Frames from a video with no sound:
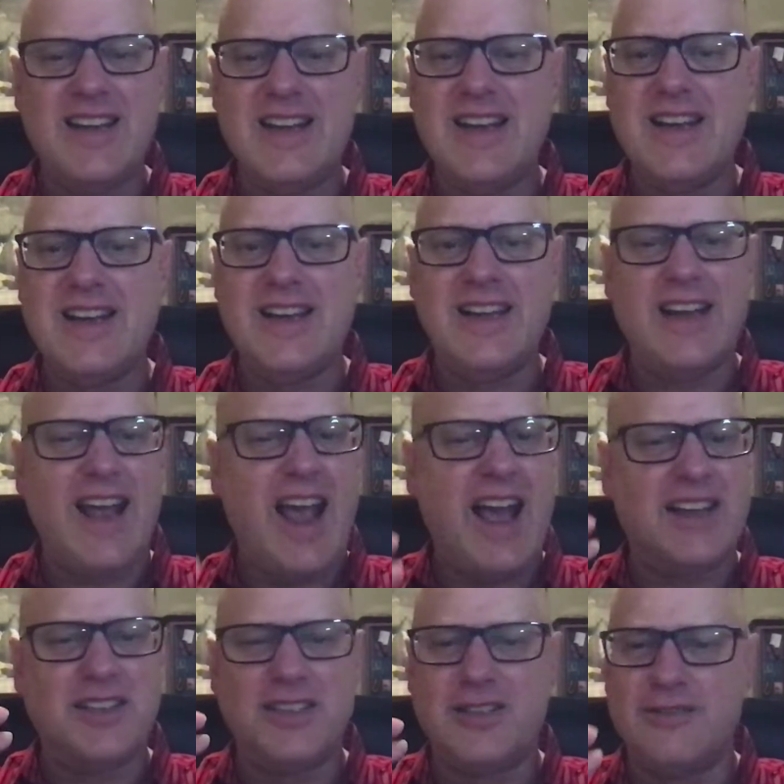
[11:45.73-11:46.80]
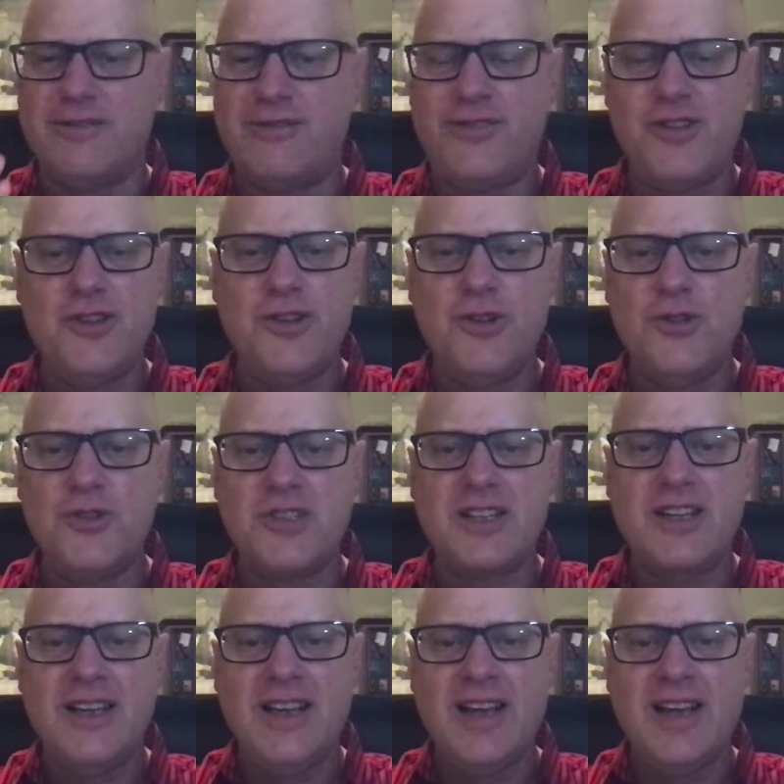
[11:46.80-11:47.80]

needy and confused.